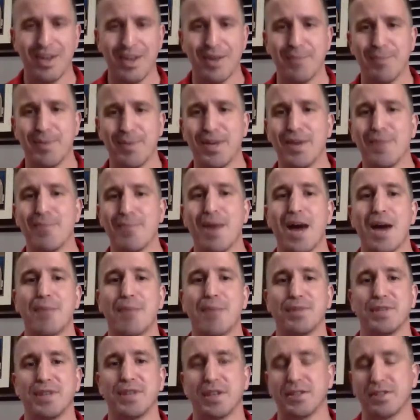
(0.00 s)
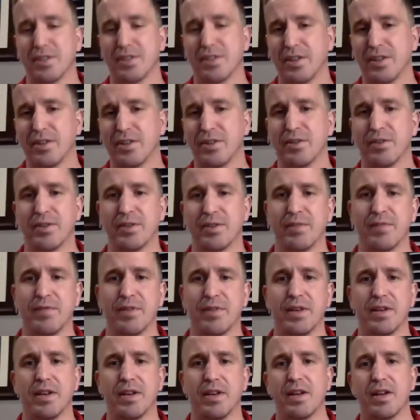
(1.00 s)
PMI protects the lender in the
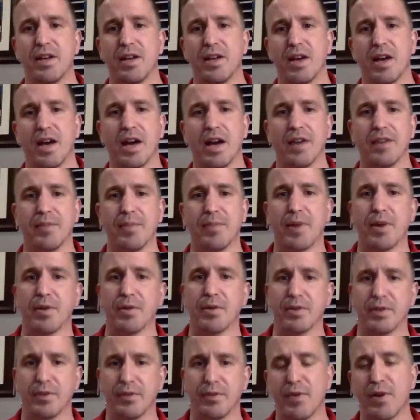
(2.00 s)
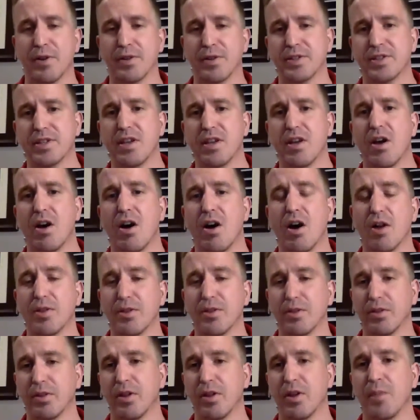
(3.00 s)
event the borrower defaults on
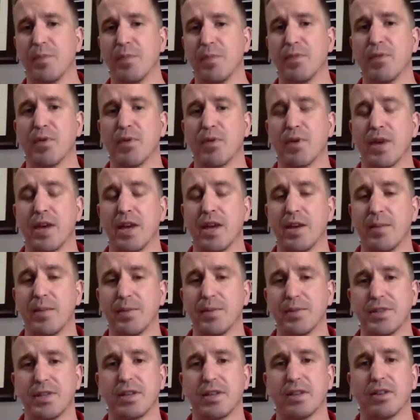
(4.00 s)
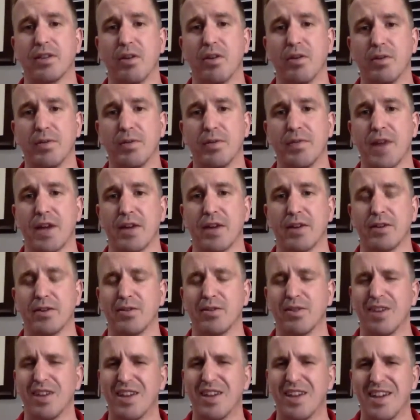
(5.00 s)
their loan before 80% loan to value.
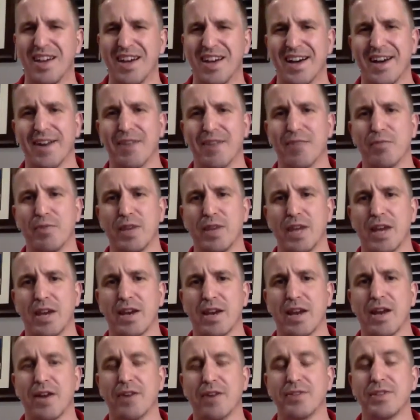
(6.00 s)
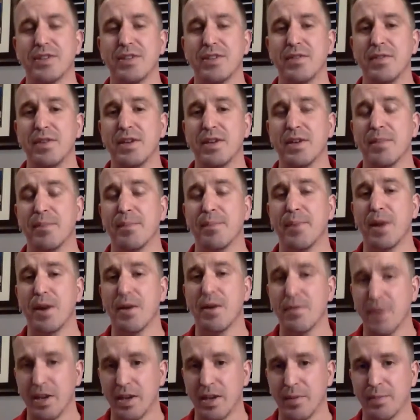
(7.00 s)
When at an LTV
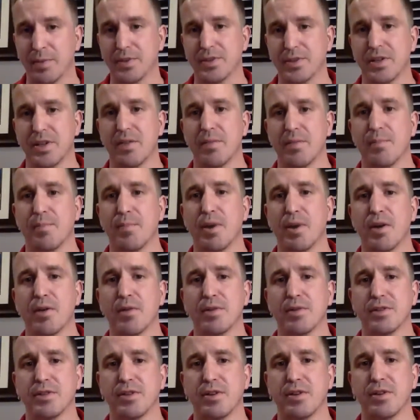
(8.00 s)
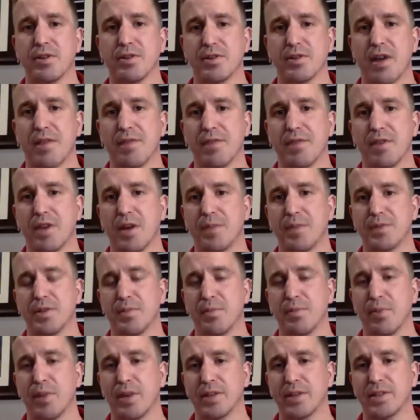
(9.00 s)
above 80%, borrowers also have the option to
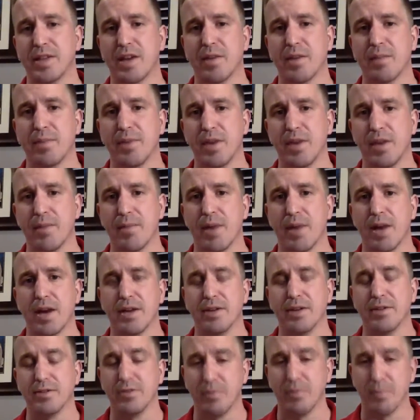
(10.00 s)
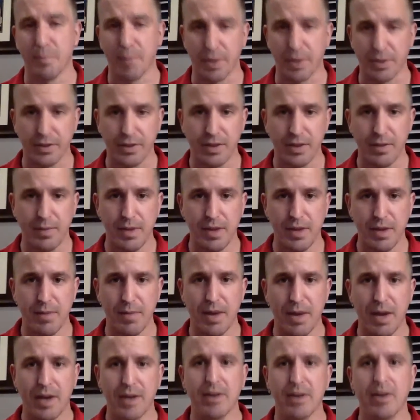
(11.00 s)
break down PMI into monthly
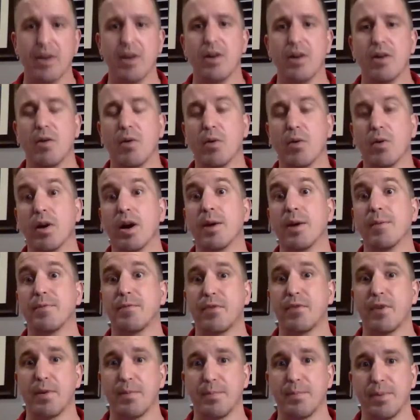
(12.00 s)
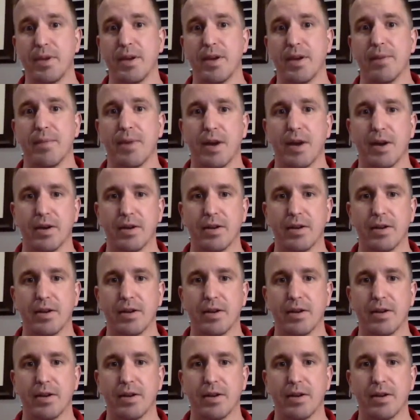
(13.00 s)
PMI or upfront PMI.